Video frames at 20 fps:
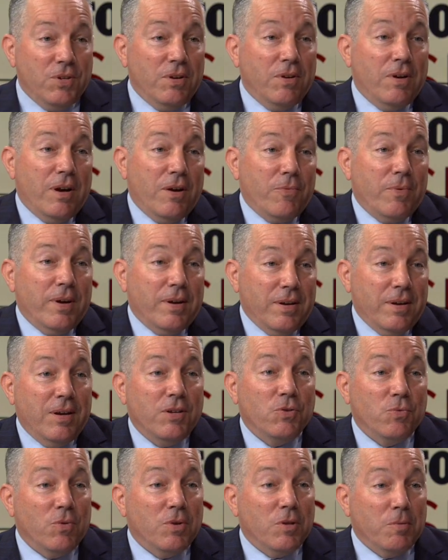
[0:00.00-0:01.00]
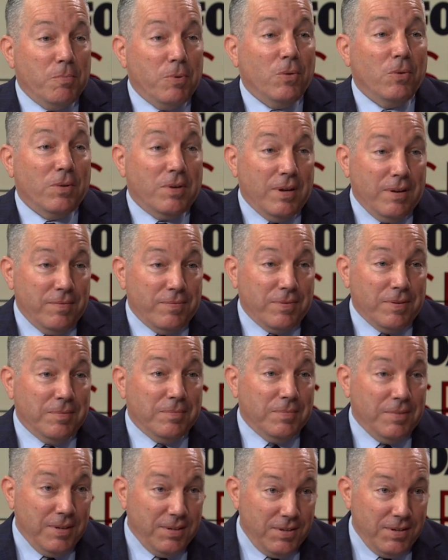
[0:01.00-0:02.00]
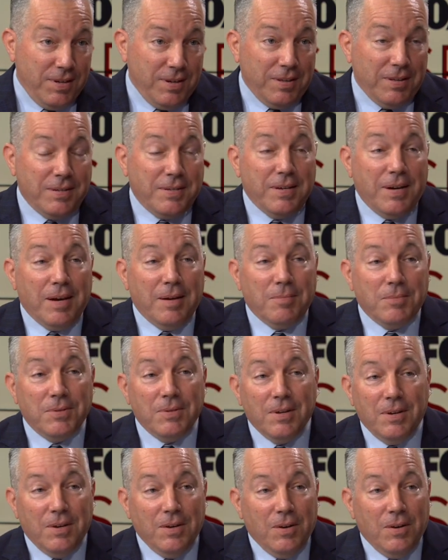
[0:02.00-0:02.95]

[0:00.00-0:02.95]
you got to recognize where the poll came from. It's the LA Times.